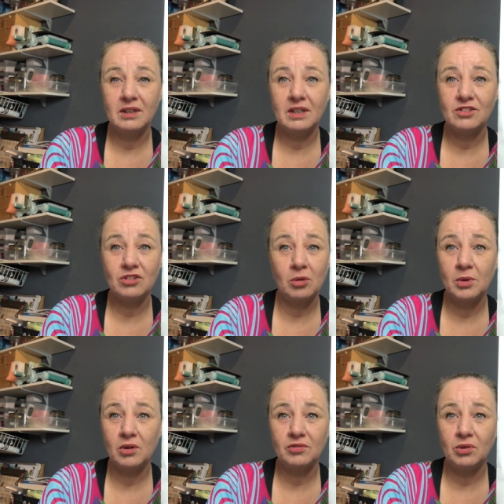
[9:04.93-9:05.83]
It's so
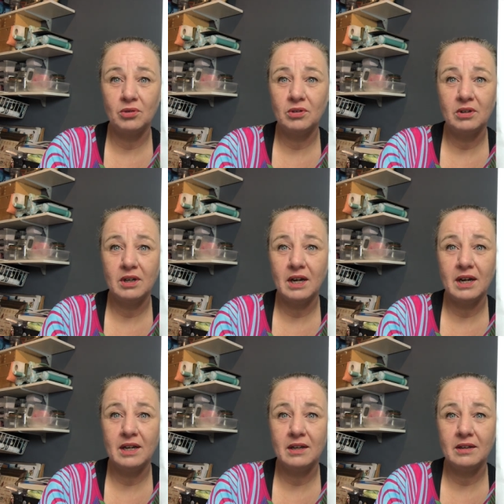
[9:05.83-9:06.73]
beautiful.
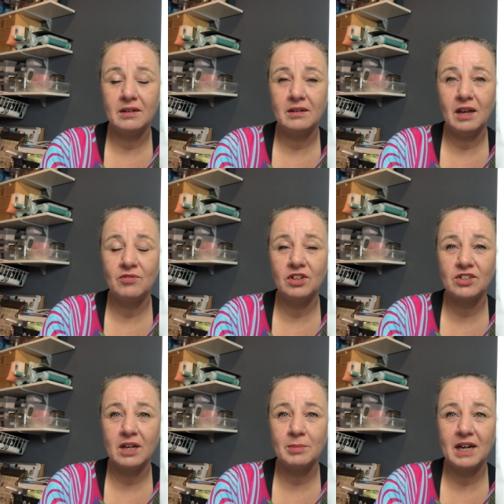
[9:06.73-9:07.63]
Every
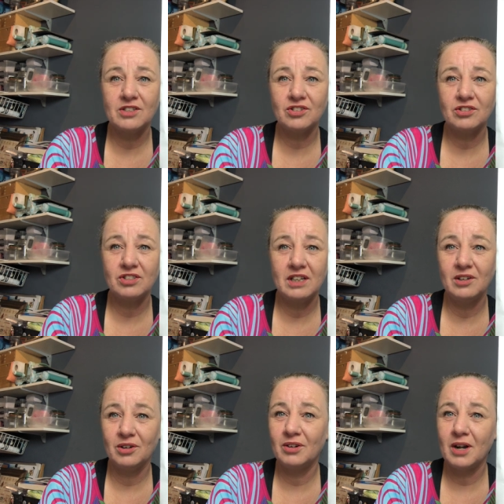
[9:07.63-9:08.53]
time I see
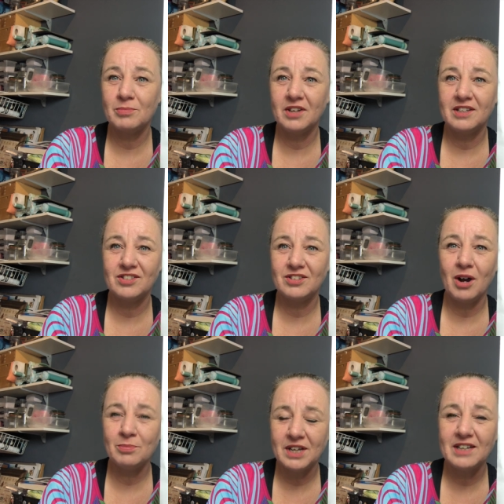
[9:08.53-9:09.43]
her
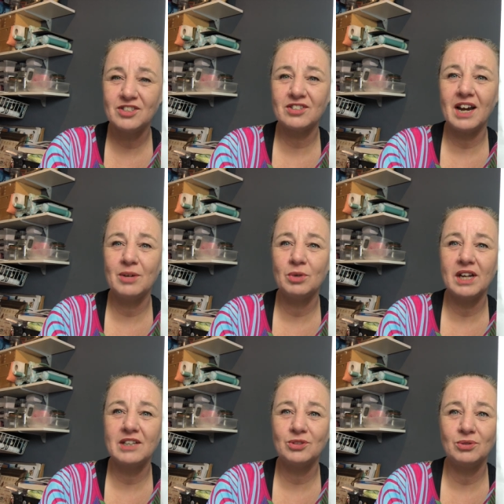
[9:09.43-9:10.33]
updates, I would
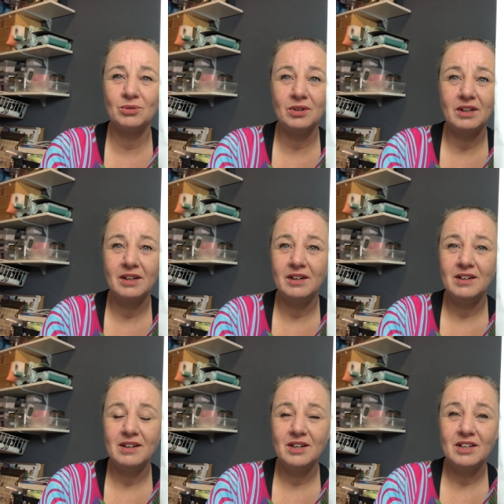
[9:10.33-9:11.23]
like to
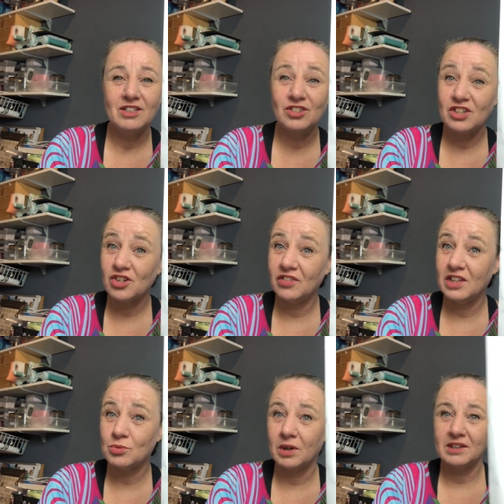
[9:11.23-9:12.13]
stitch on
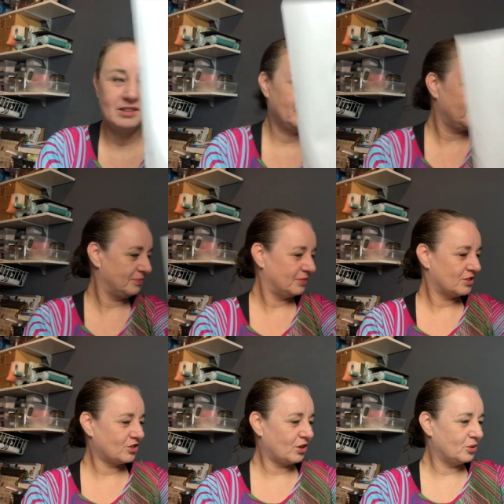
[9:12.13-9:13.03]
this one.
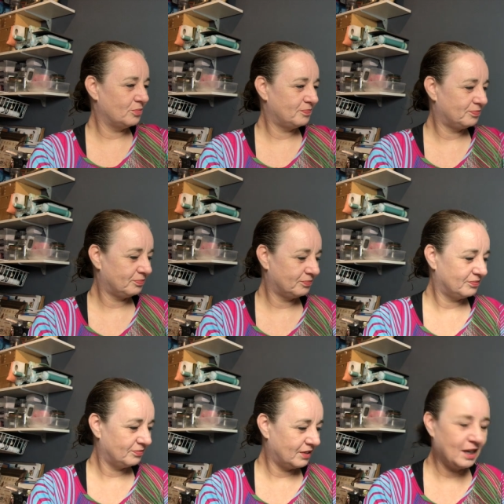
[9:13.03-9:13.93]
So
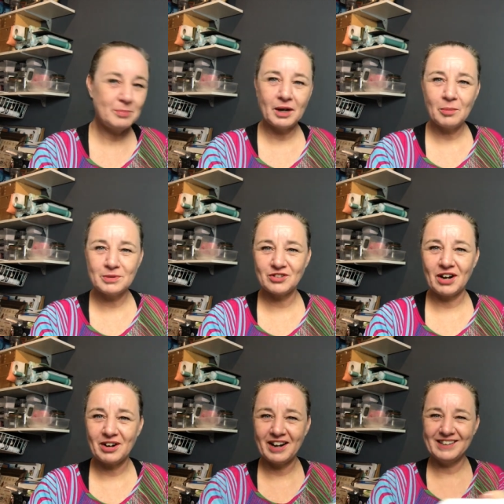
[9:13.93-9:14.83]
keep it up,
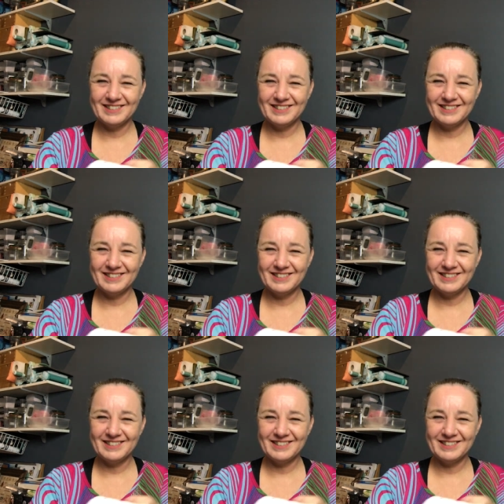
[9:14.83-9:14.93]
Sarah.